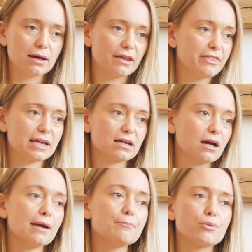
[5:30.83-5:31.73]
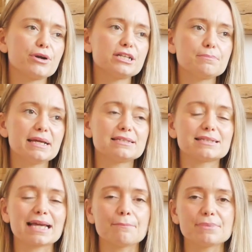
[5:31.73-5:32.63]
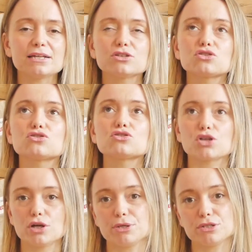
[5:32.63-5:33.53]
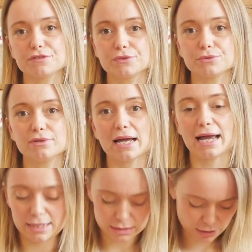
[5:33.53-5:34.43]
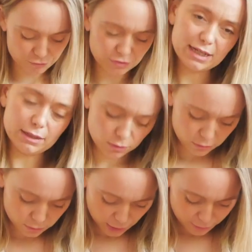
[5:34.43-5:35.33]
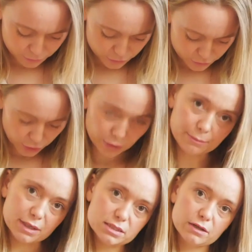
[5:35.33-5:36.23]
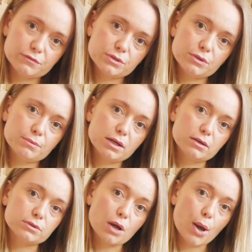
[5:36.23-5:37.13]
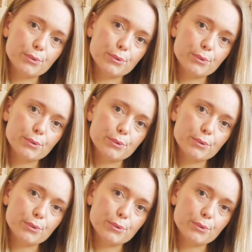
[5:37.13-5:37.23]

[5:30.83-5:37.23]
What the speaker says: I think embroidered pieces can be so beautiful and really, oh, I'm showing myself to the world.